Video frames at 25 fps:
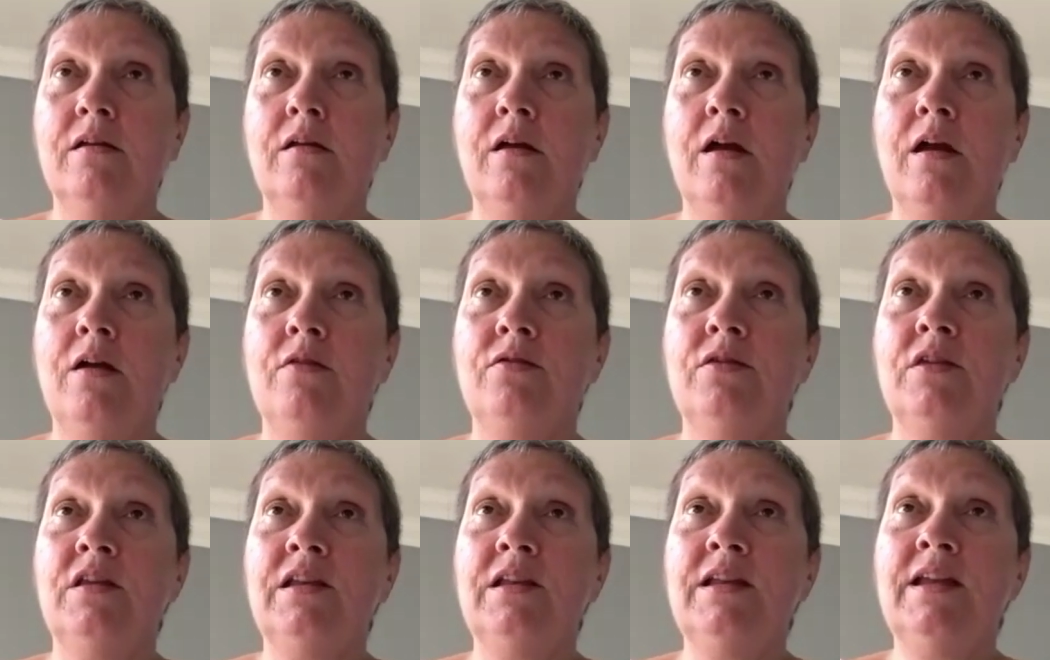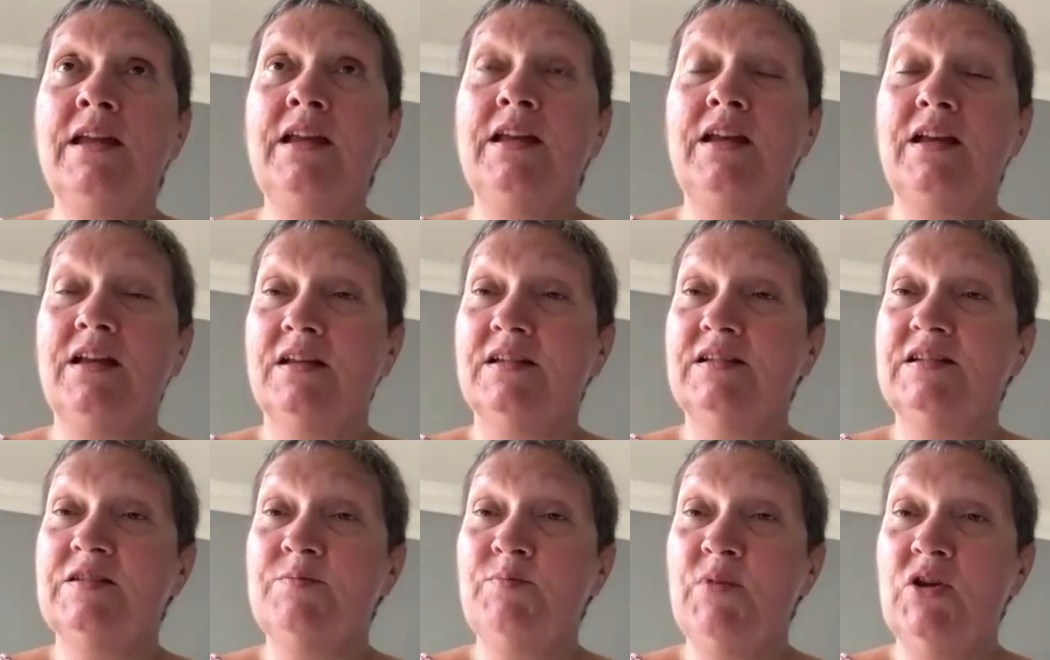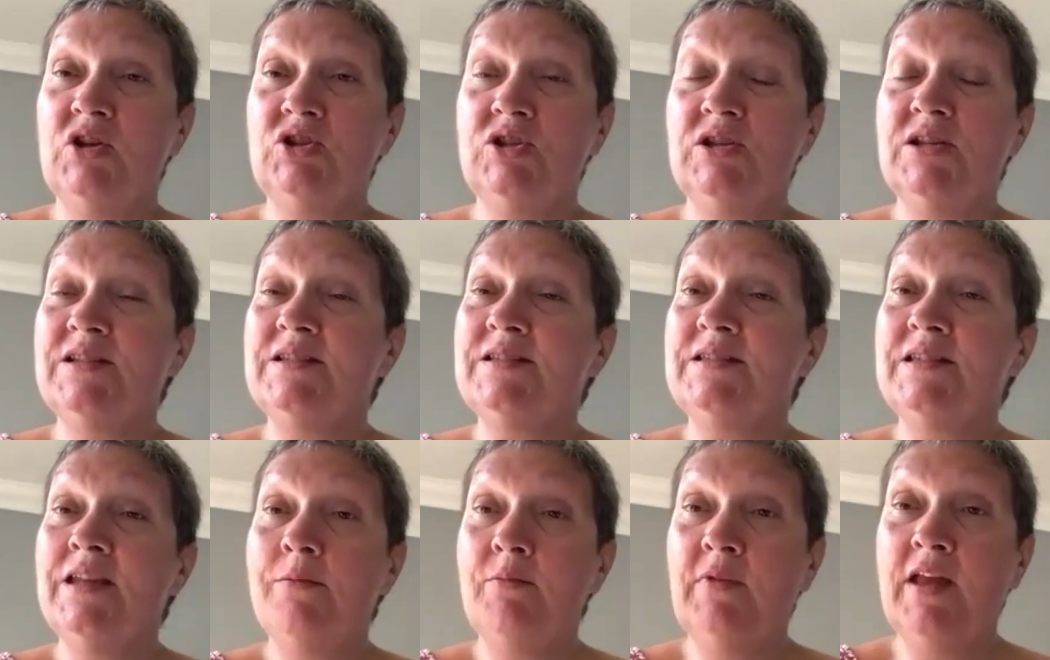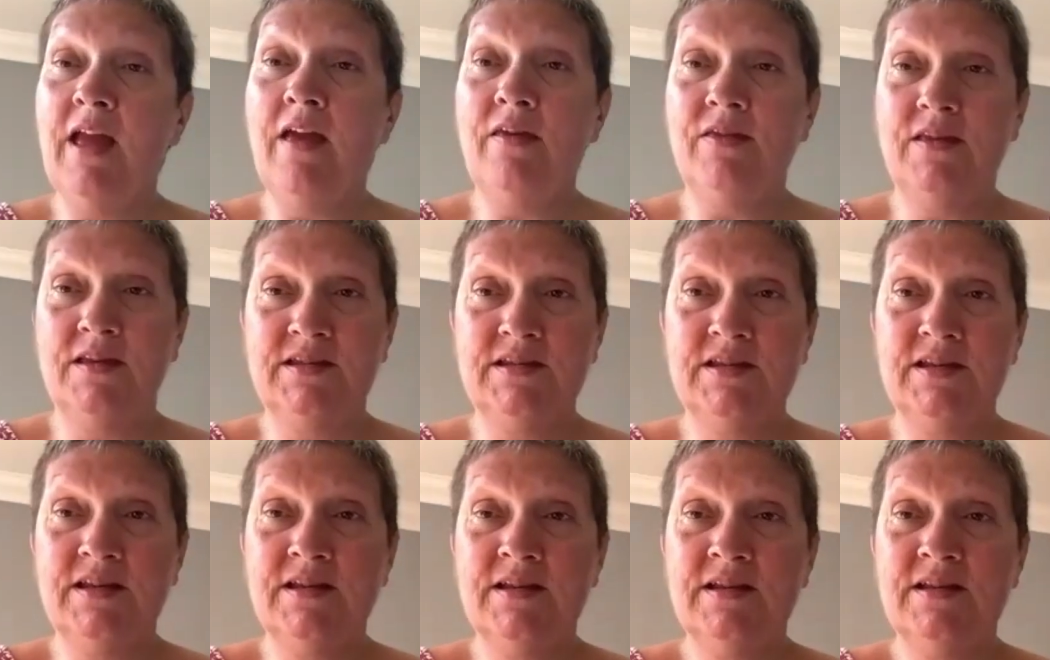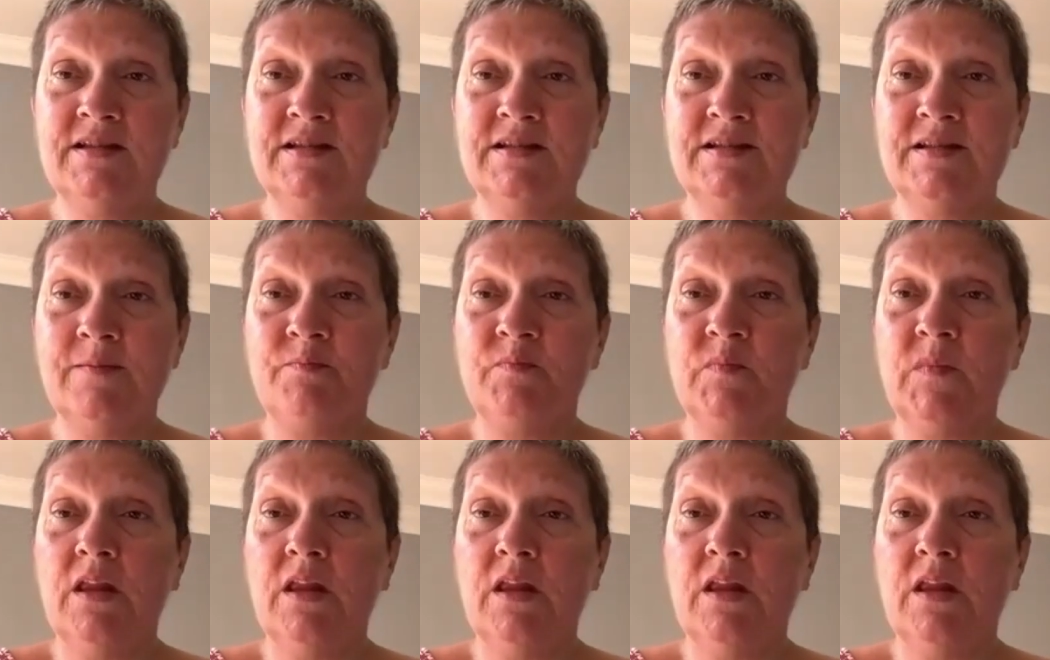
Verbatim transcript: uh, the LINC specialist tip catheters,